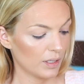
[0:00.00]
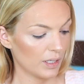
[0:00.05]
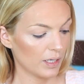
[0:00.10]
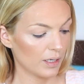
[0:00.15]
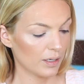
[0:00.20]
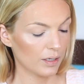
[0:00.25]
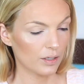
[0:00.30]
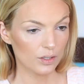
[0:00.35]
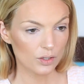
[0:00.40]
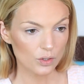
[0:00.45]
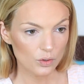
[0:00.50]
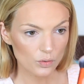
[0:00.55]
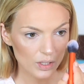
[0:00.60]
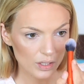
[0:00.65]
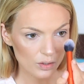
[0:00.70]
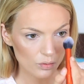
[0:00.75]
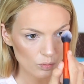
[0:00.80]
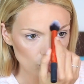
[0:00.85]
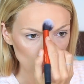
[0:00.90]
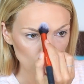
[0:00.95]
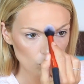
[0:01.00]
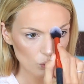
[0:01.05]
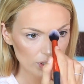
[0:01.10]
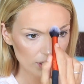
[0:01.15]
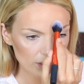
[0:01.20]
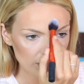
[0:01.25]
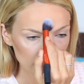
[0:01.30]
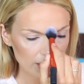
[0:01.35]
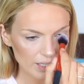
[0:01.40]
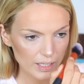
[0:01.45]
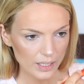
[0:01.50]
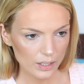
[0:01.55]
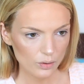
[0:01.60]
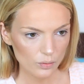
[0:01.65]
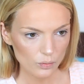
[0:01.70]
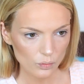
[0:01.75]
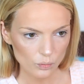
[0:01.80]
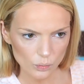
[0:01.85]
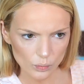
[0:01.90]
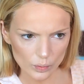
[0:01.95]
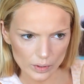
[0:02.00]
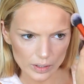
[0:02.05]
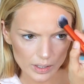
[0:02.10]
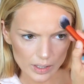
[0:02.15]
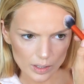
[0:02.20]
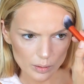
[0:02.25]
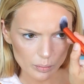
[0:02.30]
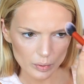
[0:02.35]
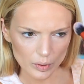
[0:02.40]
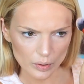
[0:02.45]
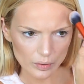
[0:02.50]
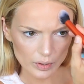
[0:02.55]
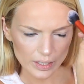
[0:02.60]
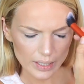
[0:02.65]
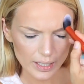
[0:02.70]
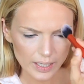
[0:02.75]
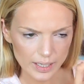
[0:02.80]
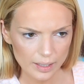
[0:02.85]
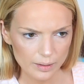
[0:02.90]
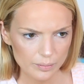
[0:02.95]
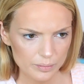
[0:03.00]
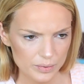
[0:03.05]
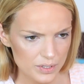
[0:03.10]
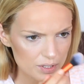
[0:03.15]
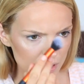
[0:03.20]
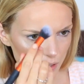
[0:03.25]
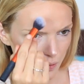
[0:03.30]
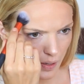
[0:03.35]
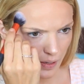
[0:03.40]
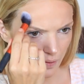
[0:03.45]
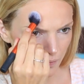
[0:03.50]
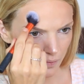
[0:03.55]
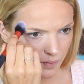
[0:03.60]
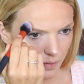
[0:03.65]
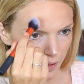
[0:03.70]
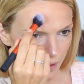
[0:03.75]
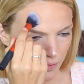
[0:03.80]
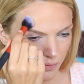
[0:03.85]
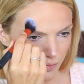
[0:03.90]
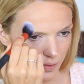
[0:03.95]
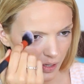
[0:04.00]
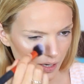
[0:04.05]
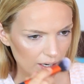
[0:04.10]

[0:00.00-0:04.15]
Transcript: And you can really, really build it up. So I love